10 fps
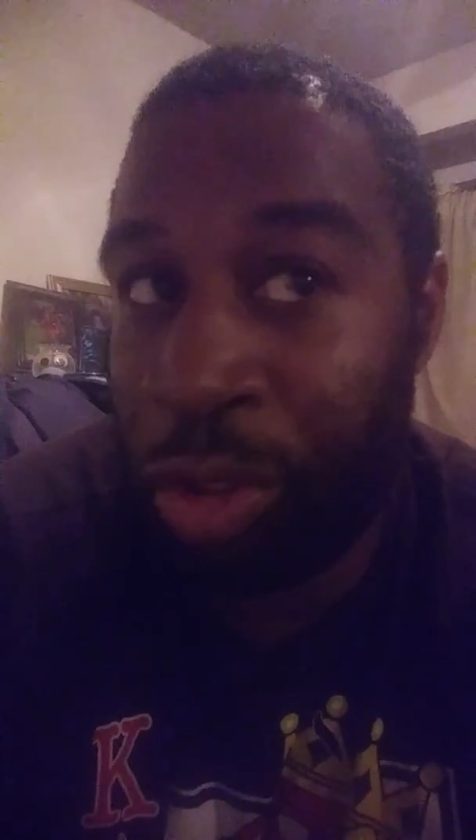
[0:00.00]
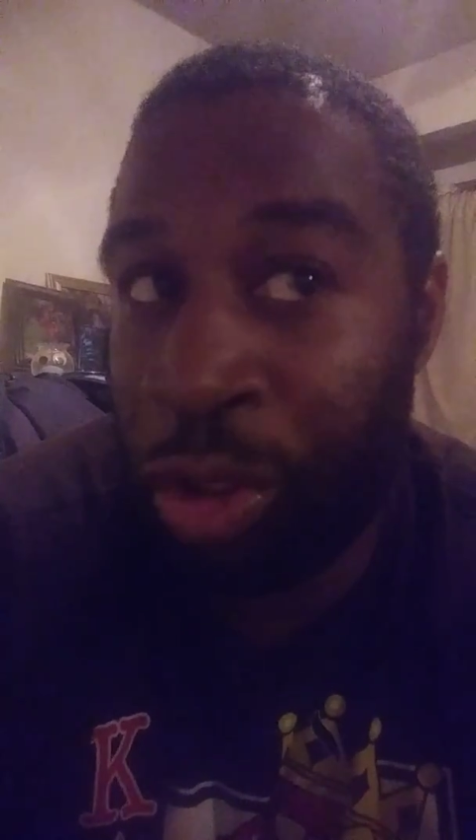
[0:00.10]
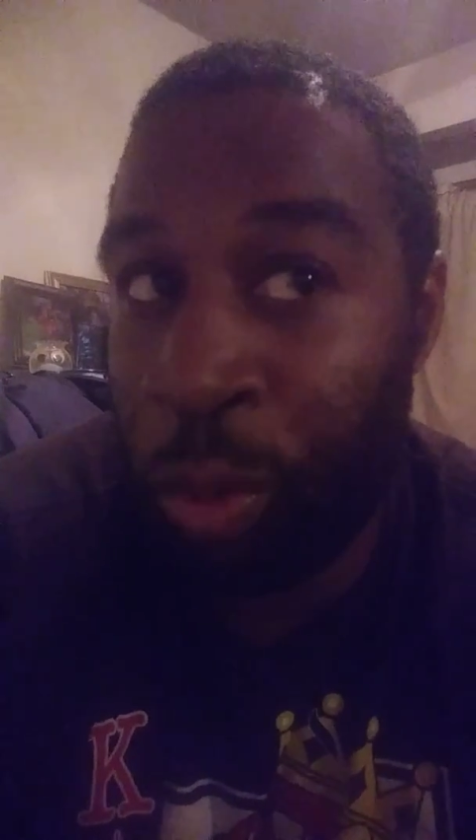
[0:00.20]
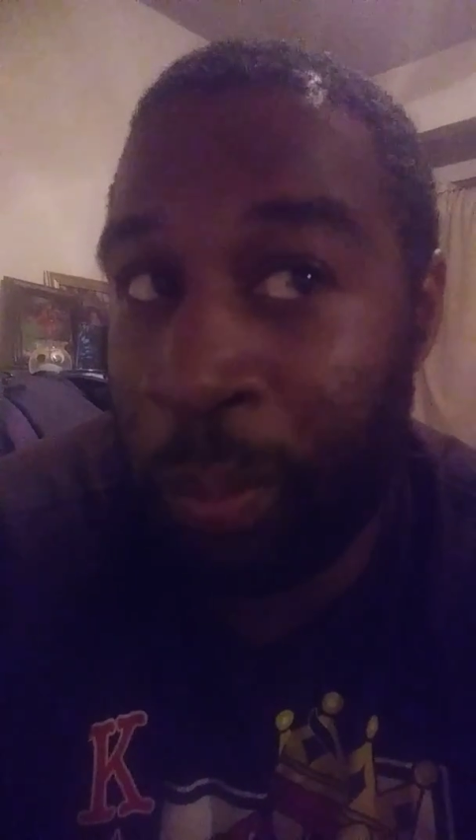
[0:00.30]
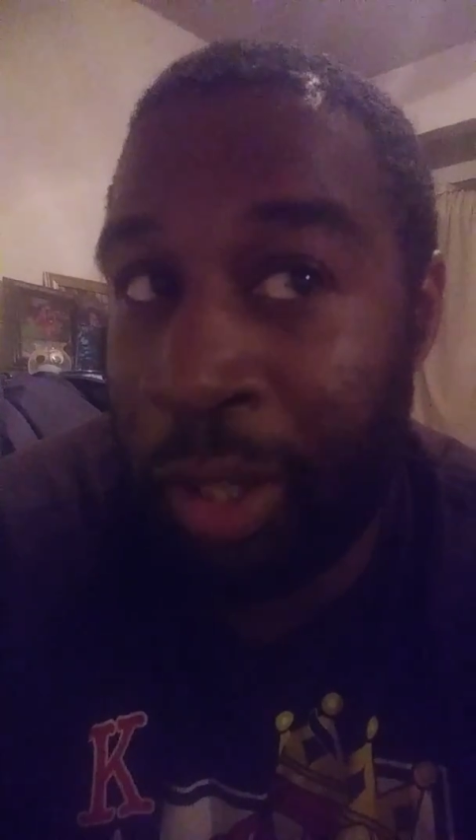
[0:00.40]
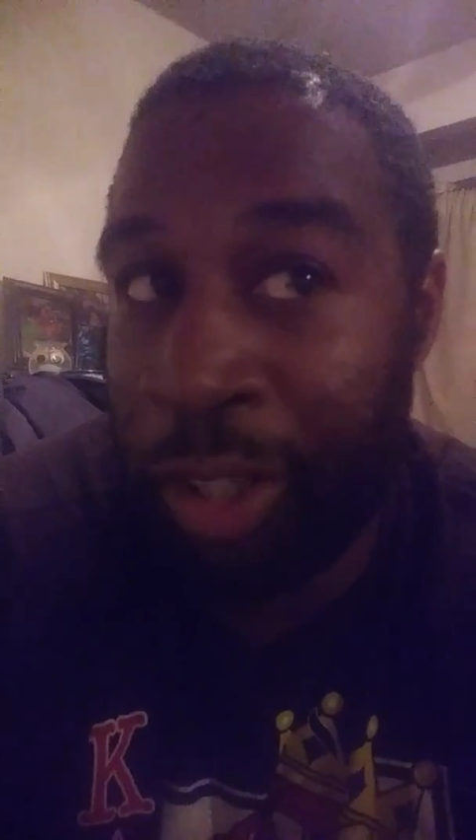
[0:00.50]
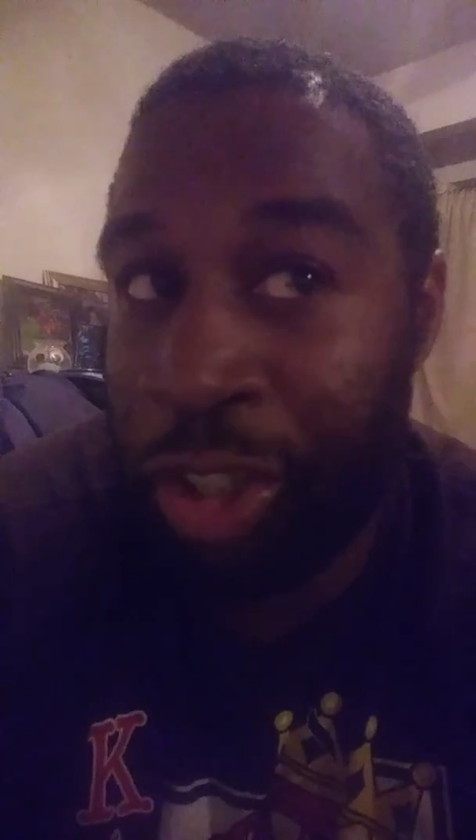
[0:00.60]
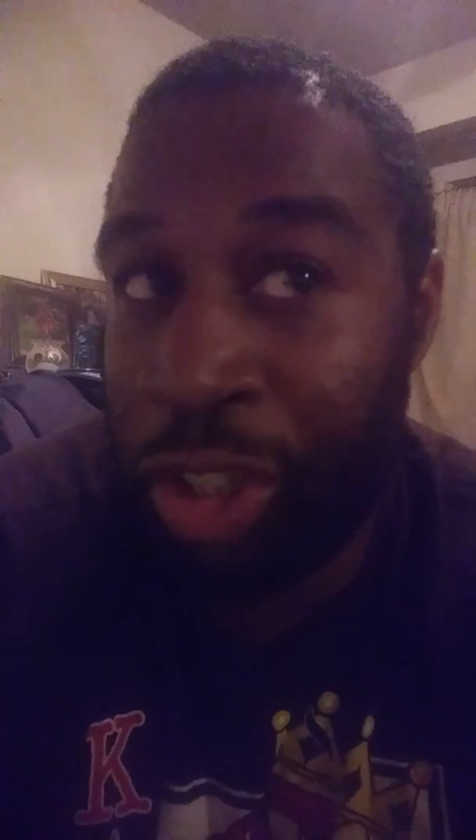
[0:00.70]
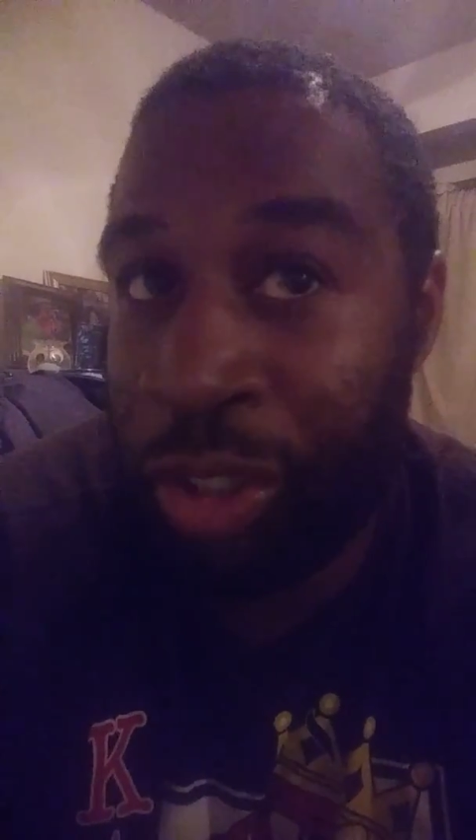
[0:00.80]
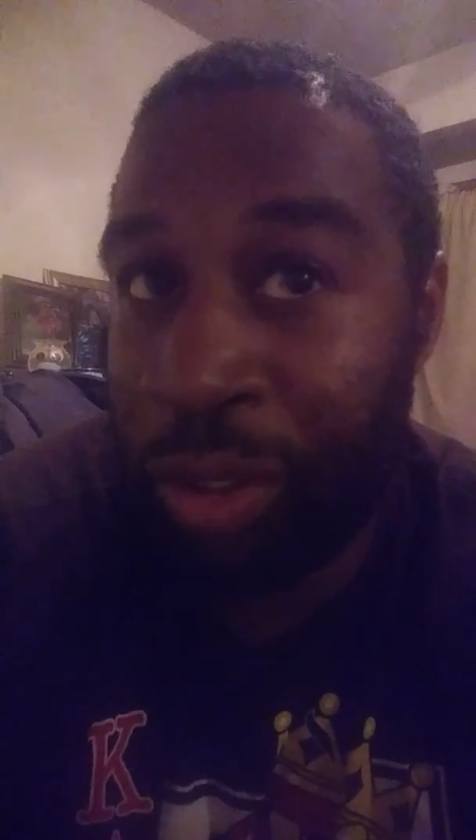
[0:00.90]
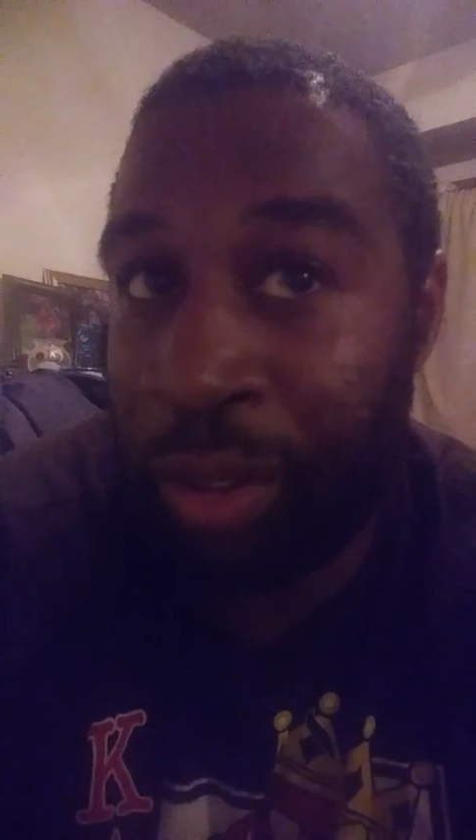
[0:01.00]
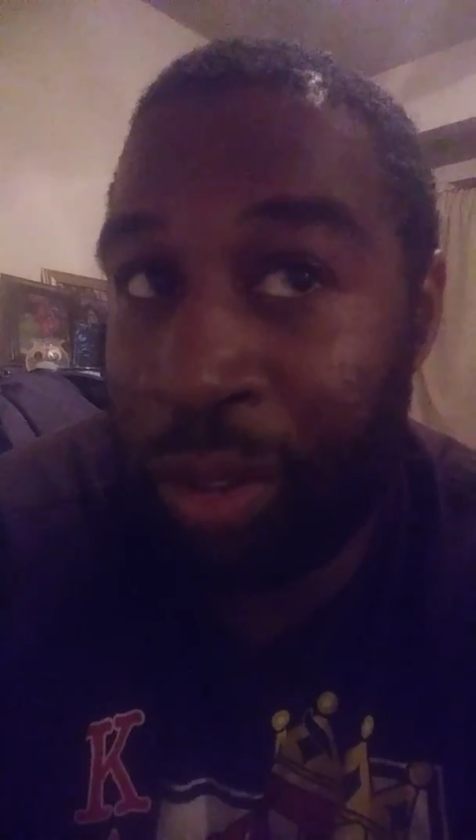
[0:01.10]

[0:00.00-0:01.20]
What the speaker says: too much